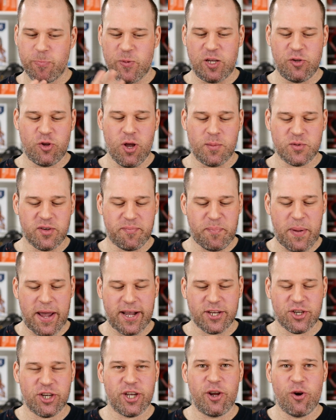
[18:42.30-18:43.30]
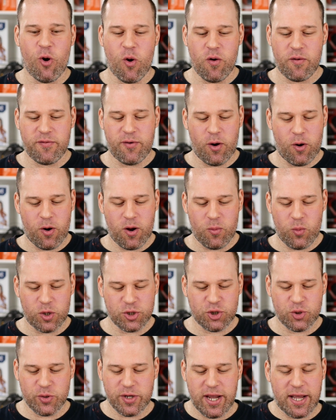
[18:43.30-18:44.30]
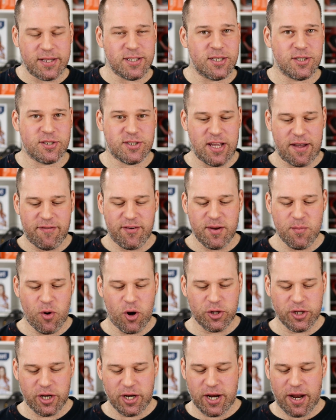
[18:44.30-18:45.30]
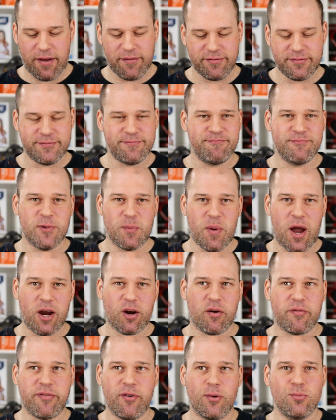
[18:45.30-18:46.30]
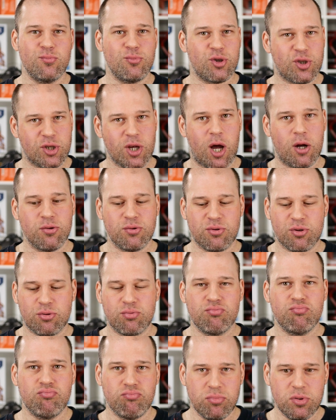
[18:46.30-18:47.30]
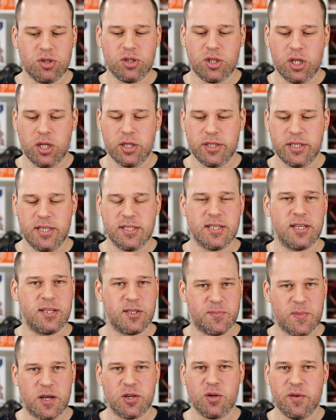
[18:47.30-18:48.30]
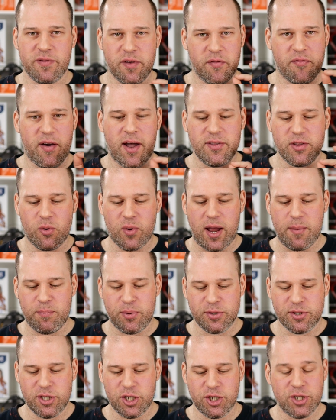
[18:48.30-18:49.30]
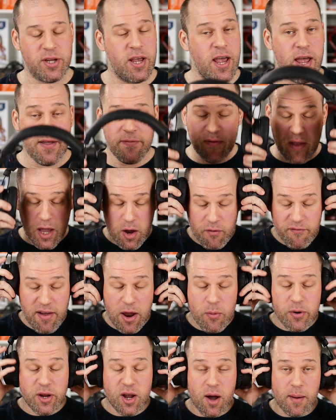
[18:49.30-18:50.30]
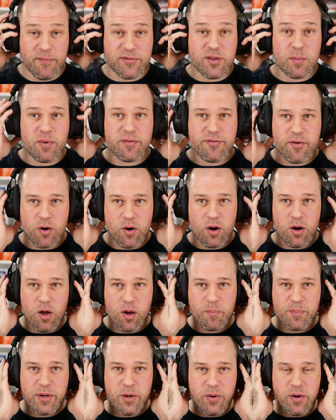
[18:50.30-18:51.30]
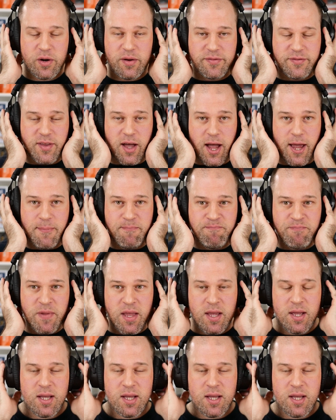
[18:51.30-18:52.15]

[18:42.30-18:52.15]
In terms of packaging and overall what you get is definitely more than enough. The microphone sounds still decent, especially if you find the right position. They are very comfortable for a long period of time.